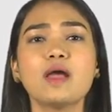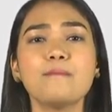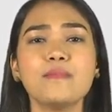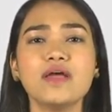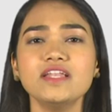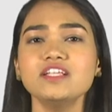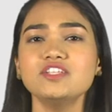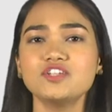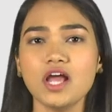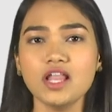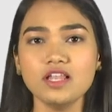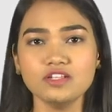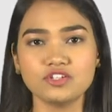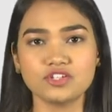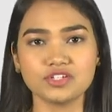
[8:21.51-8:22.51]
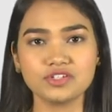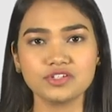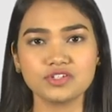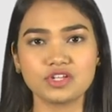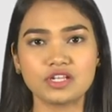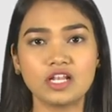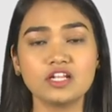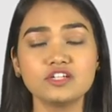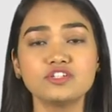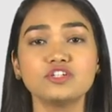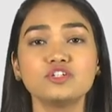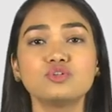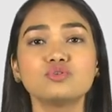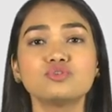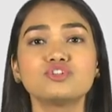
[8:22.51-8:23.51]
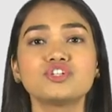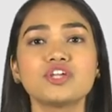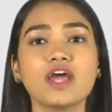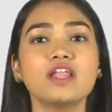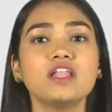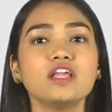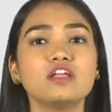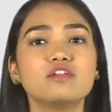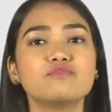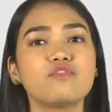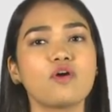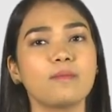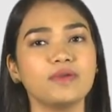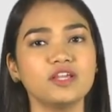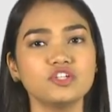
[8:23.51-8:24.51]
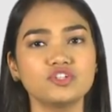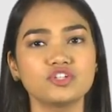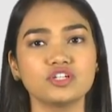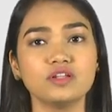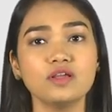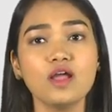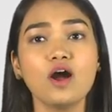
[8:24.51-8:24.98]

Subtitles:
many challenges related to sharing information